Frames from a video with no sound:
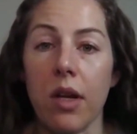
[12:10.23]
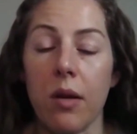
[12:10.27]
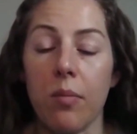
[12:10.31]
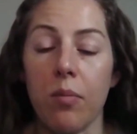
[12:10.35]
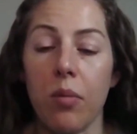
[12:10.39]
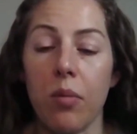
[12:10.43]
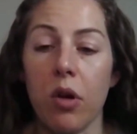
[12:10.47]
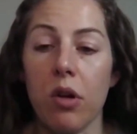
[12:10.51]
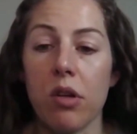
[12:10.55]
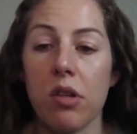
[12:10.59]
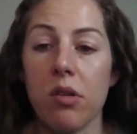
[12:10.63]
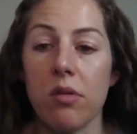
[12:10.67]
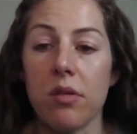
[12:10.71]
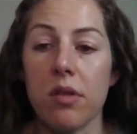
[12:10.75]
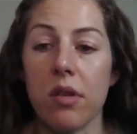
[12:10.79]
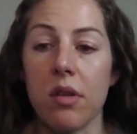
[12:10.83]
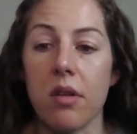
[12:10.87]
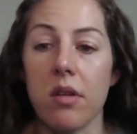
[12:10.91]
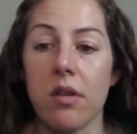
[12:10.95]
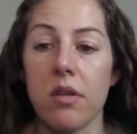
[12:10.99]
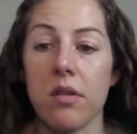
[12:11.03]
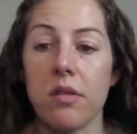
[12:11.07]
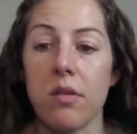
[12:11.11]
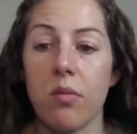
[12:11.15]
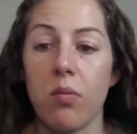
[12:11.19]
it
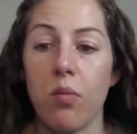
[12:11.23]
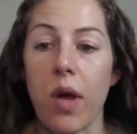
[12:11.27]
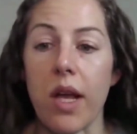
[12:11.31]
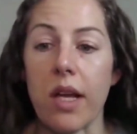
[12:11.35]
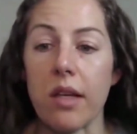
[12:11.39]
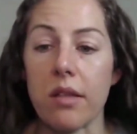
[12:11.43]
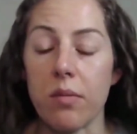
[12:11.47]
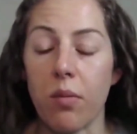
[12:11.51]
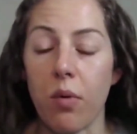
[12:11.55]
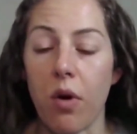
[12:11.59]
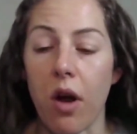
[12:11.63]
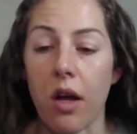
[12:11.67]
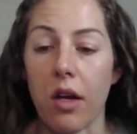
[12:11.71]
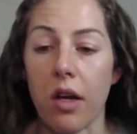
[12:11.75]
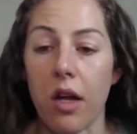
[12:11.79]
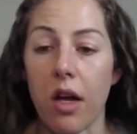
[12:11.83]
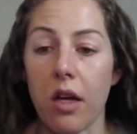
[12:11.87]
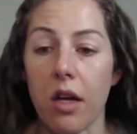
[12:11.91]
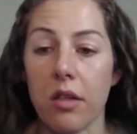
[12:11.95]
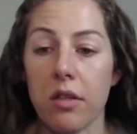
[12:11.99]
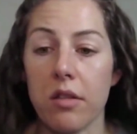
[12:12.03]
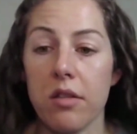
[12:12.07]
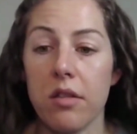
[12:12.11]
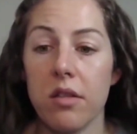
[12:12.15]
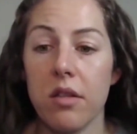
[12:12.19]
produces waste
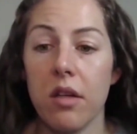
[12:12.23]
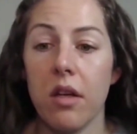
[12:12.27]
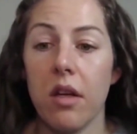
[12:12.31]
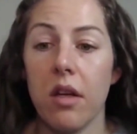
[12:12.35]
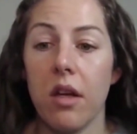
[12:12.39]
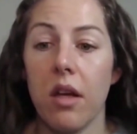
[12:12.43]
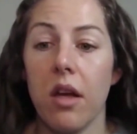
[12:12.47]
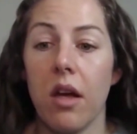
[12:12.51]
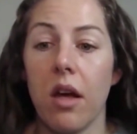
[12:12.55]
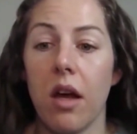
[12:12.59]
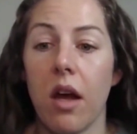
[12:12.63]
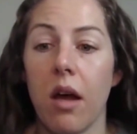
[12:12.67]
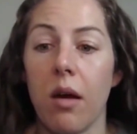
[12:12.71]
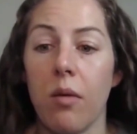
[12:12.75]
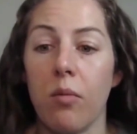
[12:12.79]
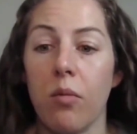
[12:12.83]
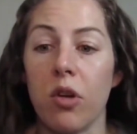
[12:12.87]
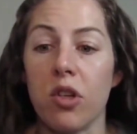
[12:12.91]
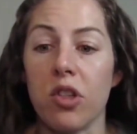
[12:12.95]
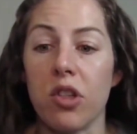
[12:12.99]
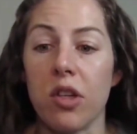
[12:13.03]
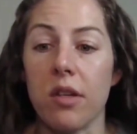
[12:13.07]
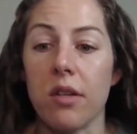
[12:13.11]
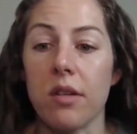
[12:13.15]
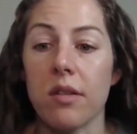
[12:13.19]
product,
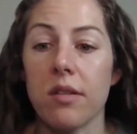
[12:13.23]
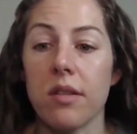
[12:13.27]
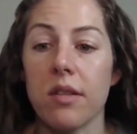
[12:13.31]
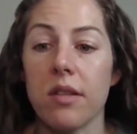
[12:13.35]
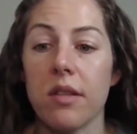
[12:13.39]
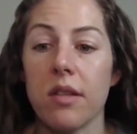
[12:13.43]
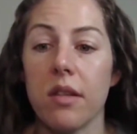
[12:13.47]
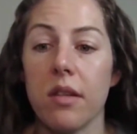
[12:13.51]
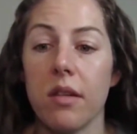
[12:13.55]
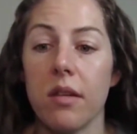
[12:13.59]
which is